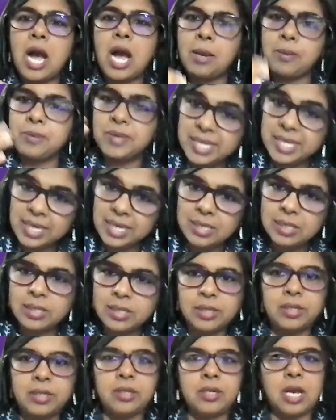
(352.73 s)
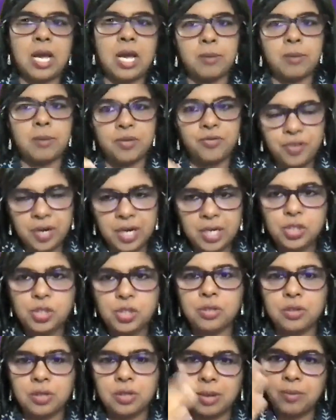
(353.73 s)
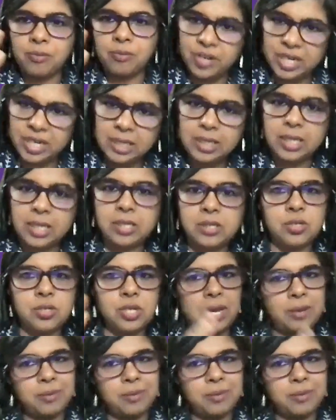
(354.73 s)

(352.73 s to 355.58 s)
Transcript: I'm seasoned, I'm a fresher, I'm vintage,